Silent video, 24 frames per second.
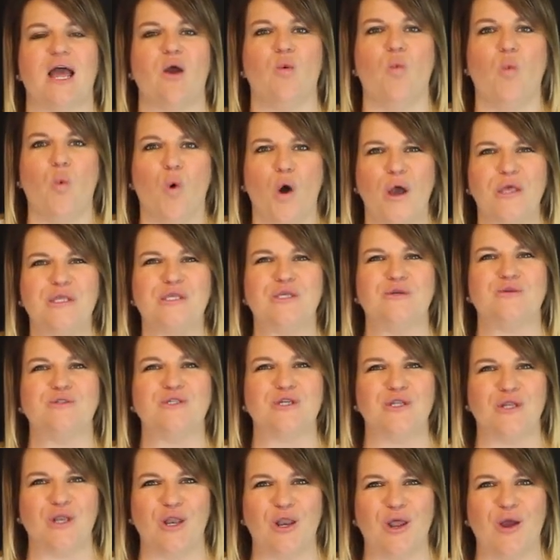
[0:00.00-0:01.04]
I want you
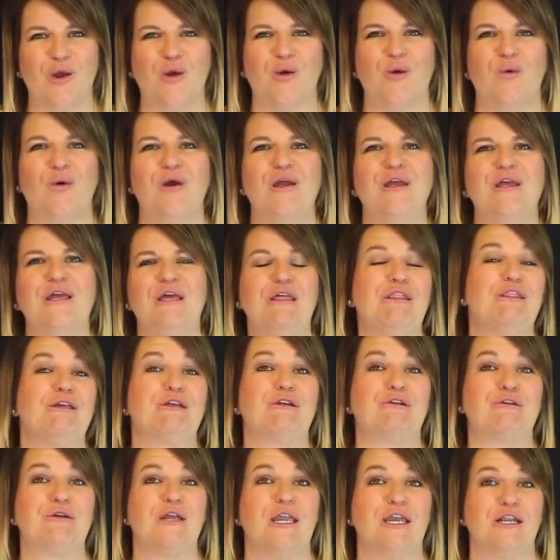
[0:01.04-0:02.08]
to know the
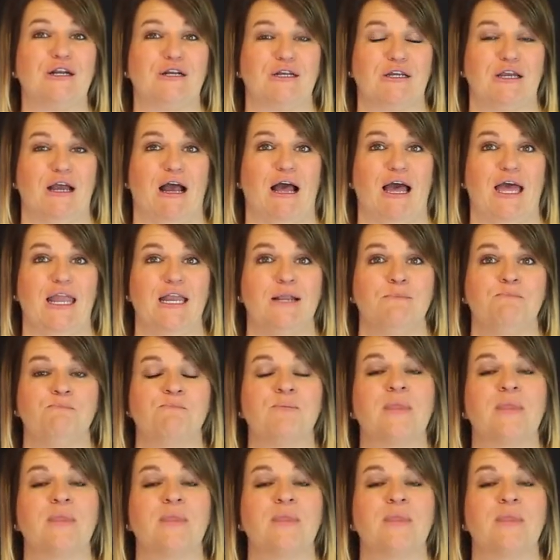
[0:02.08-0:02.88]
Creator God.